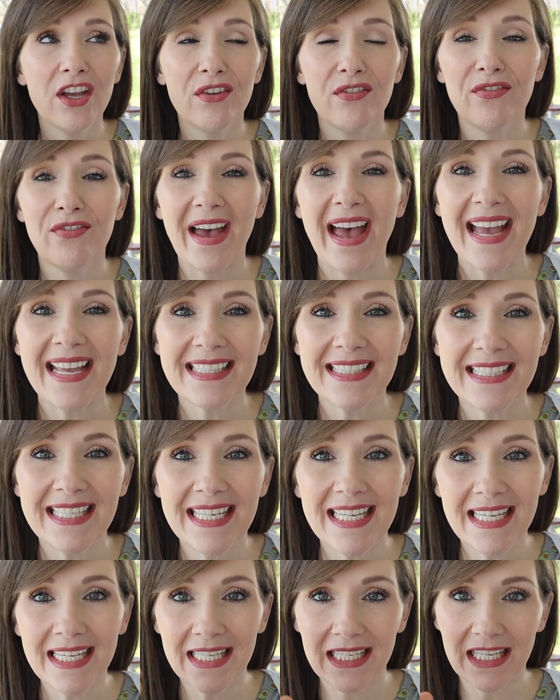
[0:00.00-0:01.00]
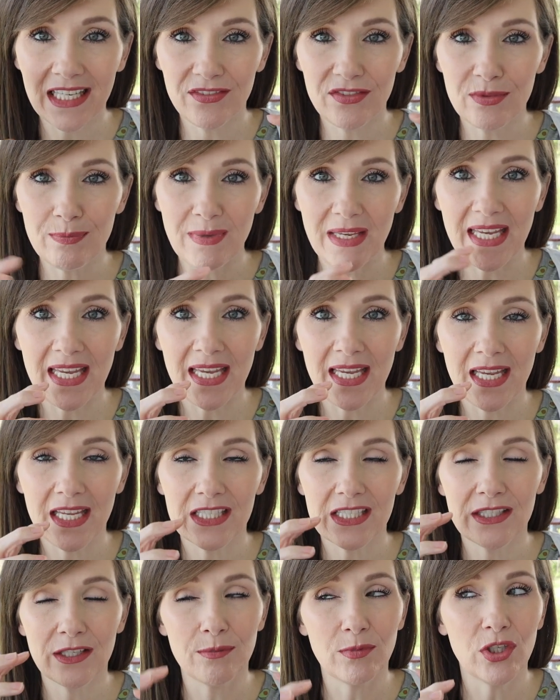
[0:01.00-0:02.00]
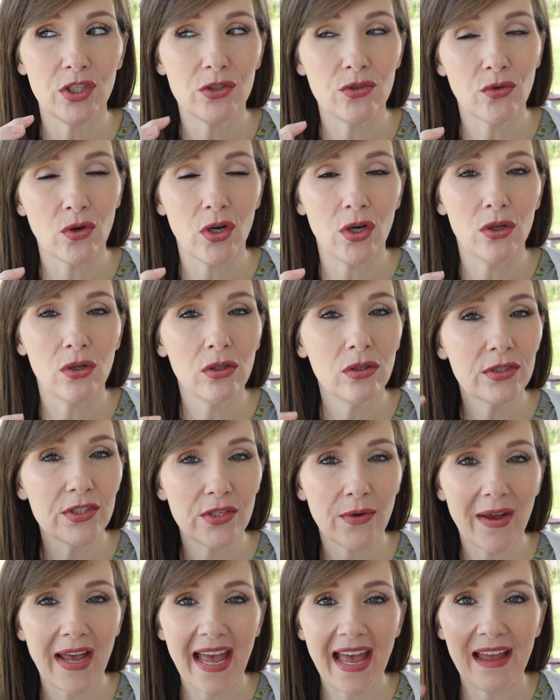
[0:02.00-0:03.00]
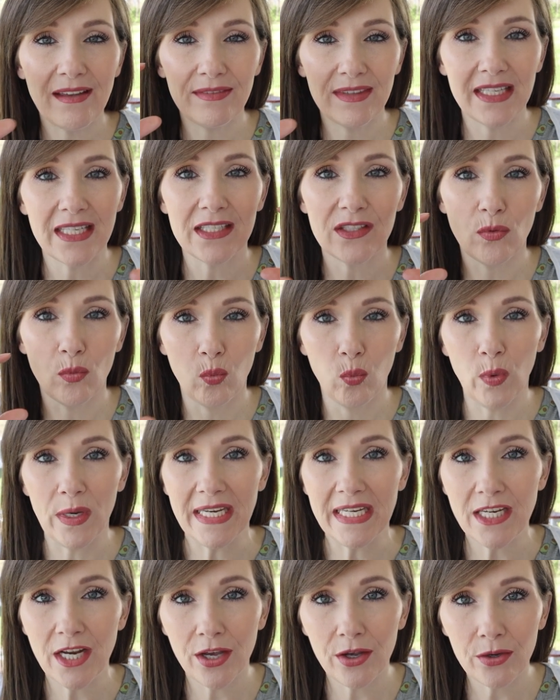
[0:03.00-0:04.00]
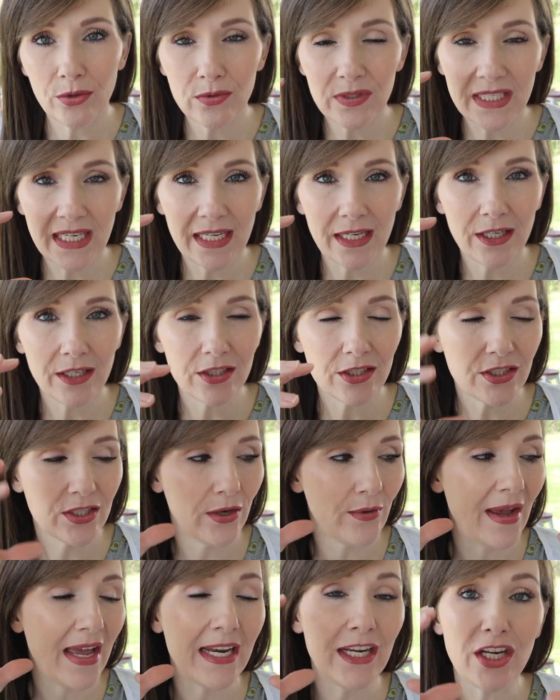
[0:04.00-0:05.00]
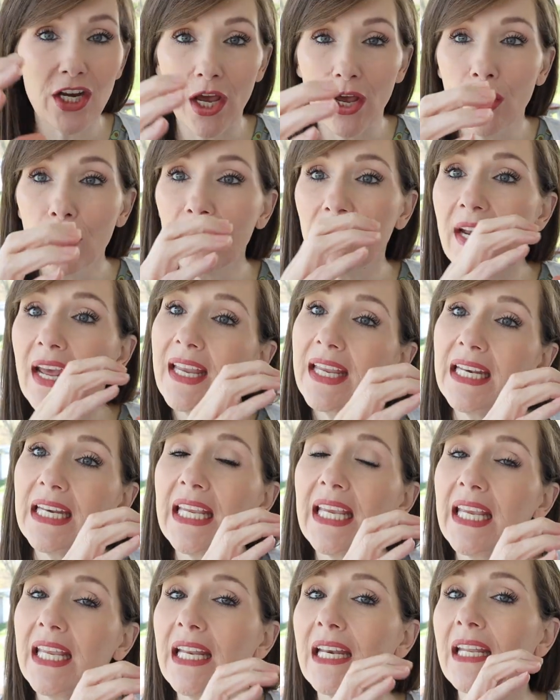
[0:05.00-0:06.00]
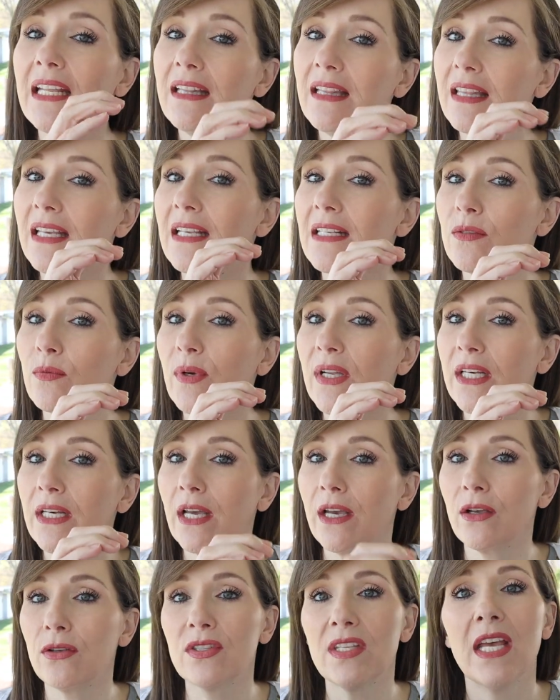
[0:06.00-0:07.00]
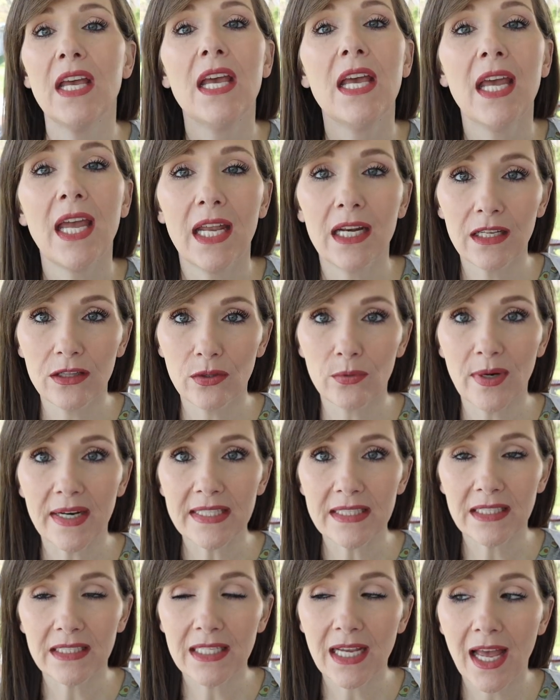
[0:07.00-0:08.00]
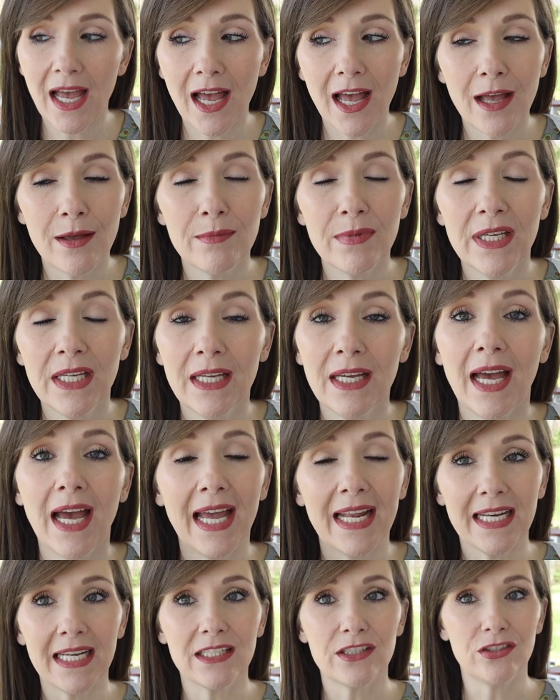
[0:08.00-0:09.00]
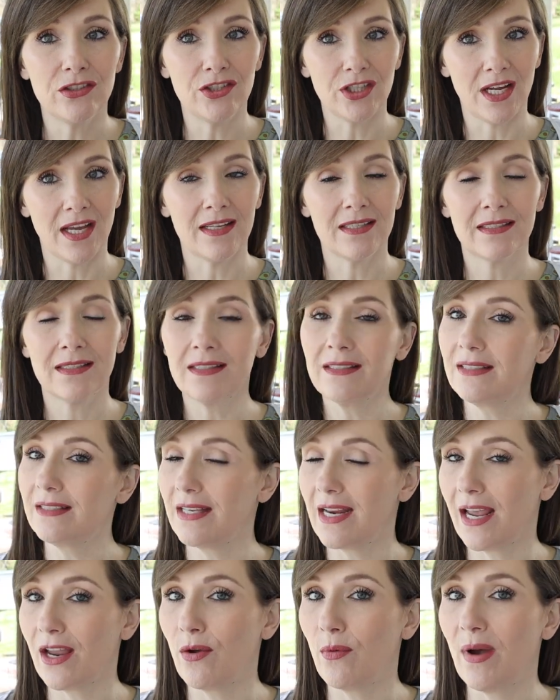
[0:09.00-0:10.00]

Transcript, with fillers: fasting gives me some control. So, I have these windows here. So, I know that I can eat in these windows, and then the rest of the time, I need to just stay